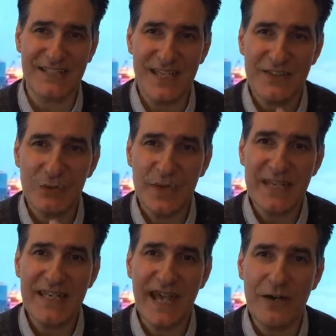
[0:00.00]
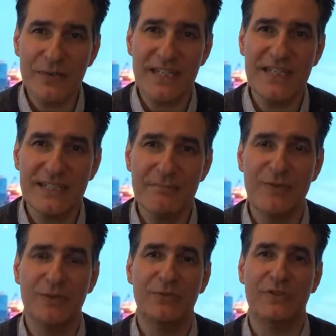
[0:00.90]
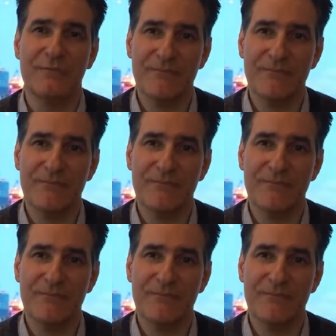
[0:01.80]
that we now need to build on.